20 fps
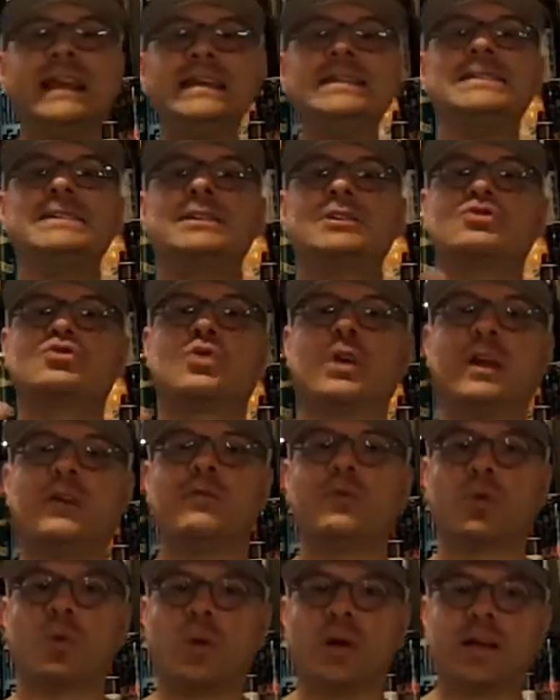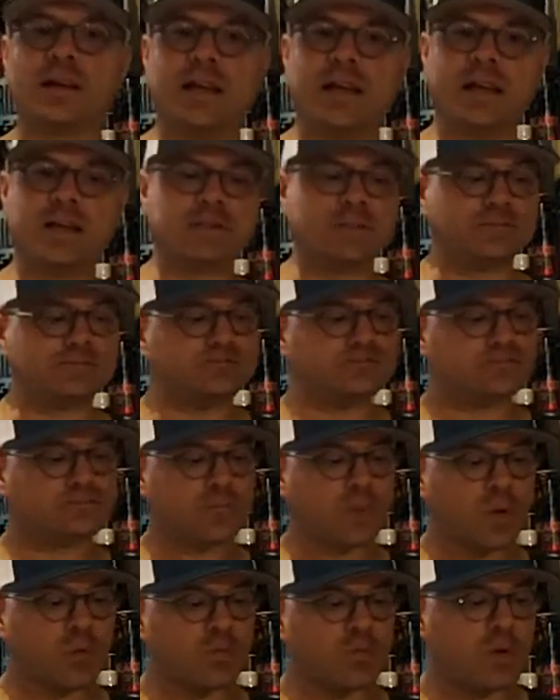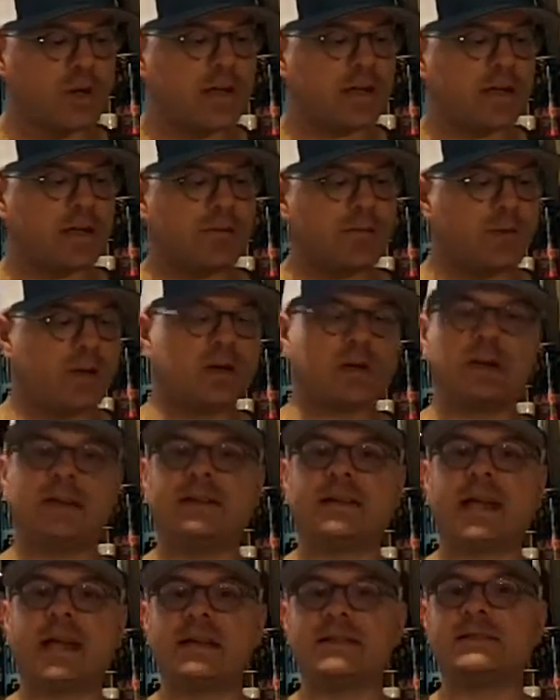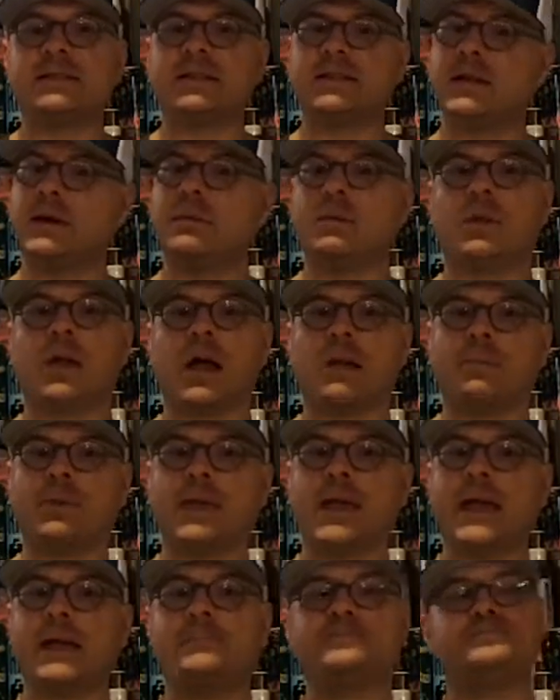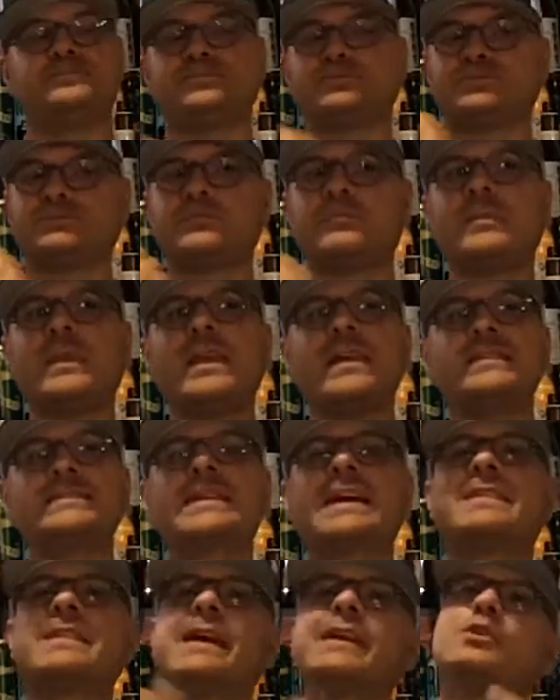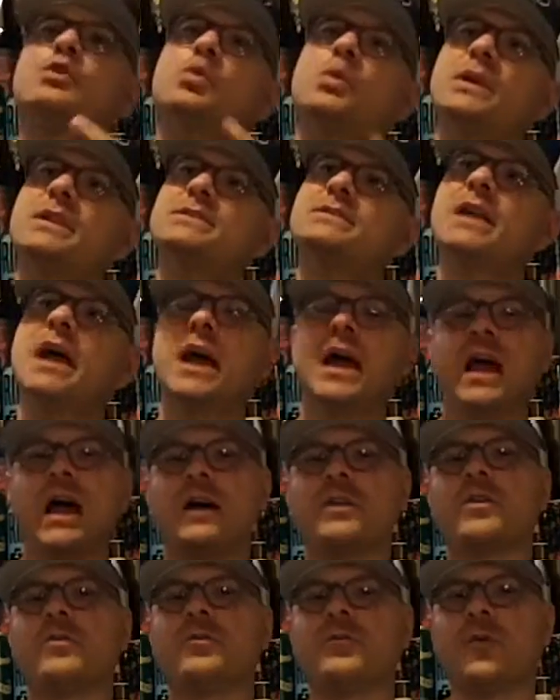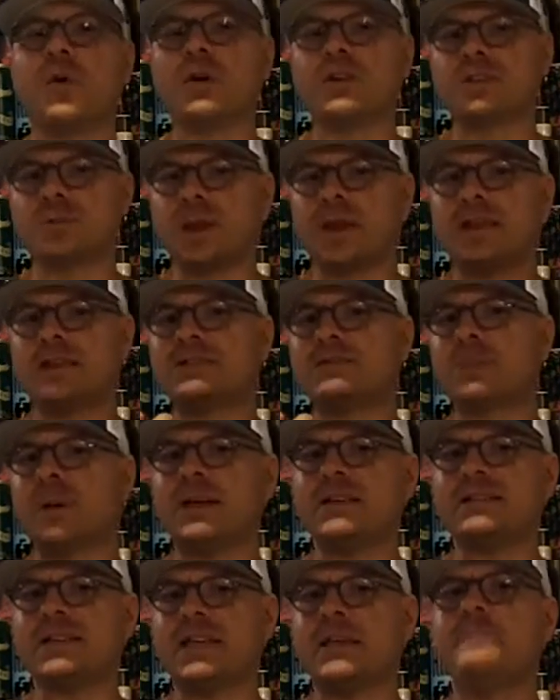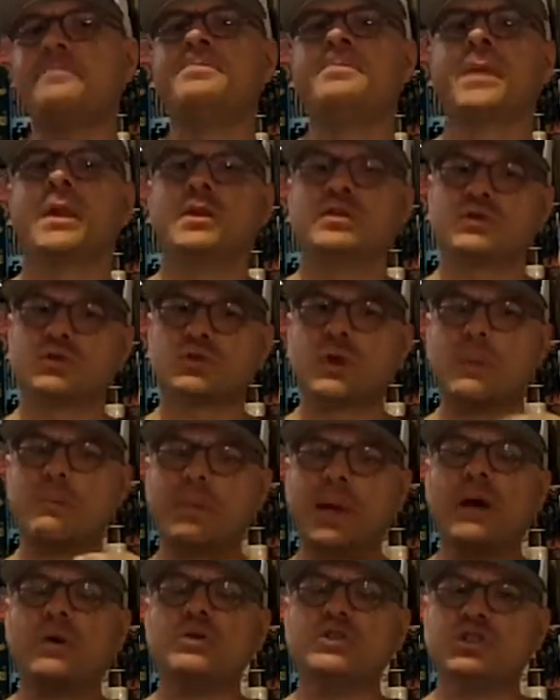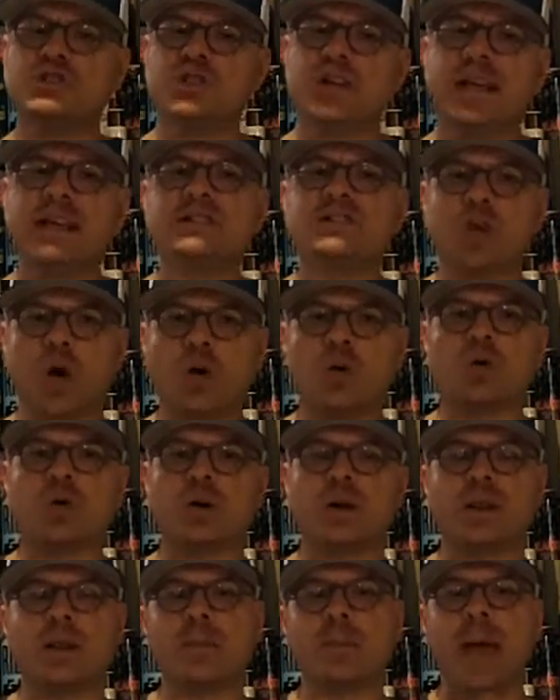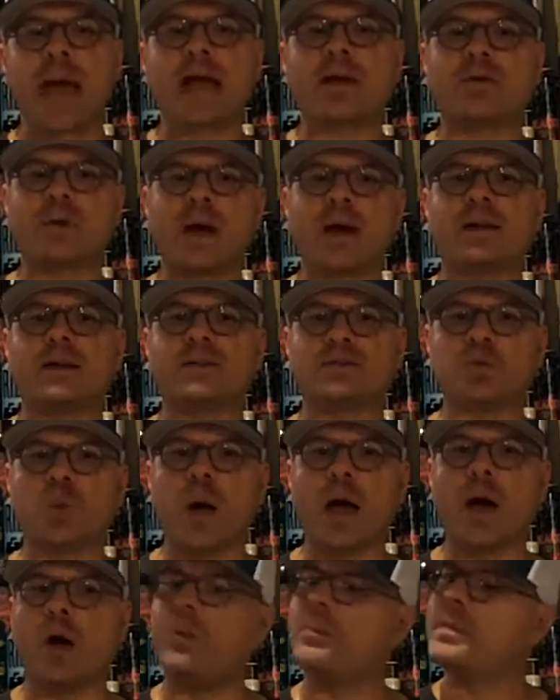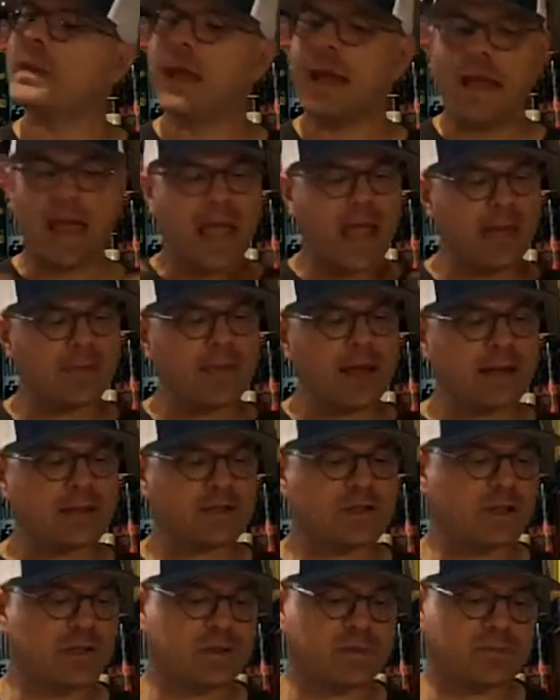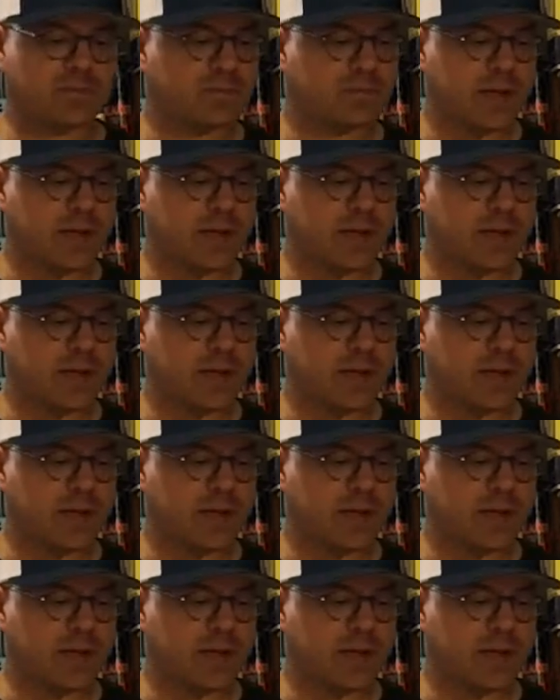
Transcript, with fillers: easy to drink for what it is. Really, really tasty double IPA. It's got that twist of the like spicy sort of Belgian yeast going on in the background as well, and that's just